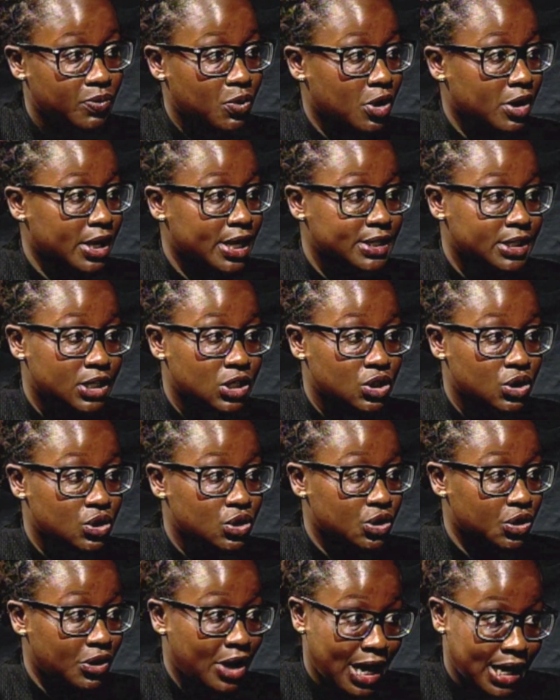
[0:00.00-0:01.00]
organizations
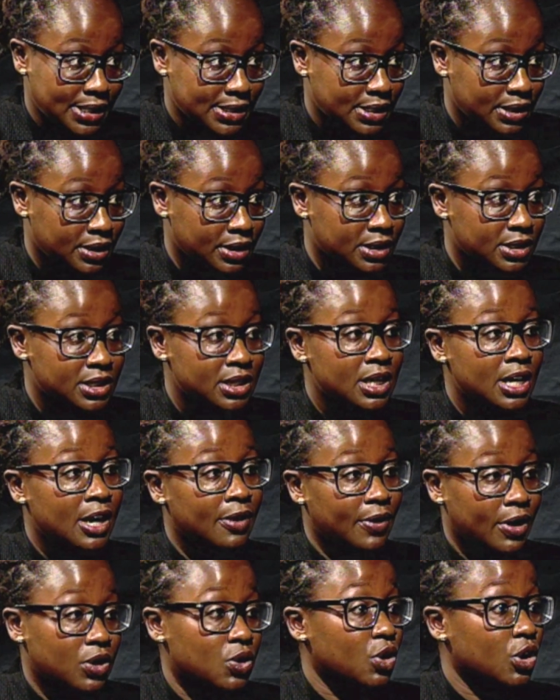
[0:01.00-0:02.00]
that are excellent
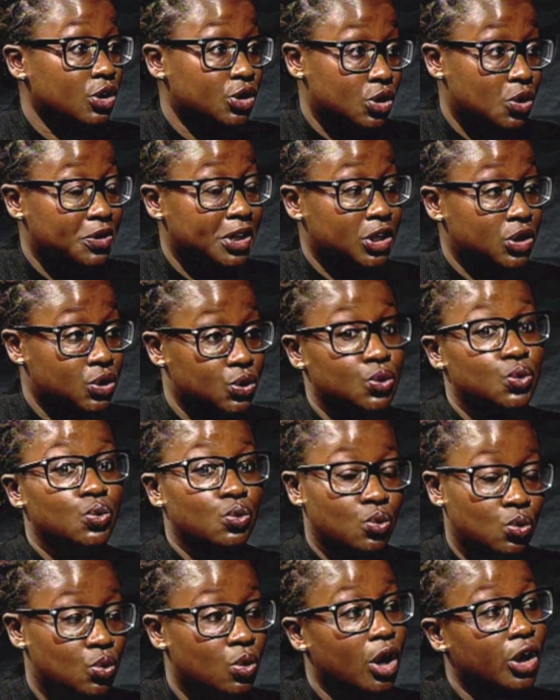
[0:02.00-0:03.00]
that you can donate to
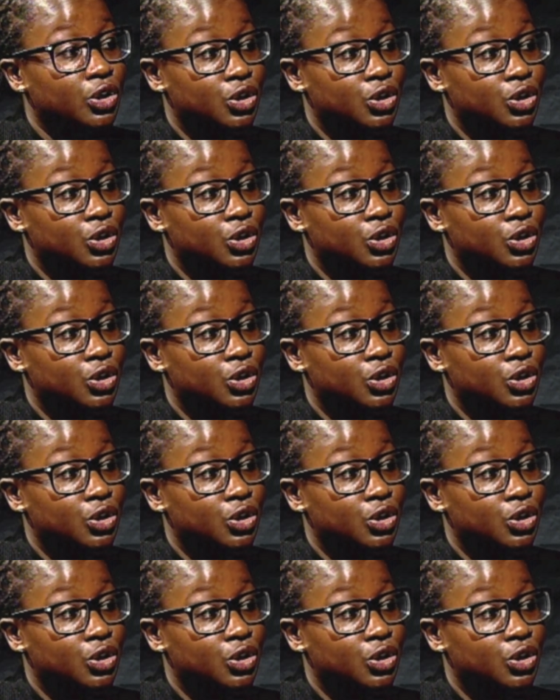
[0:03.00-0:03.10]
who are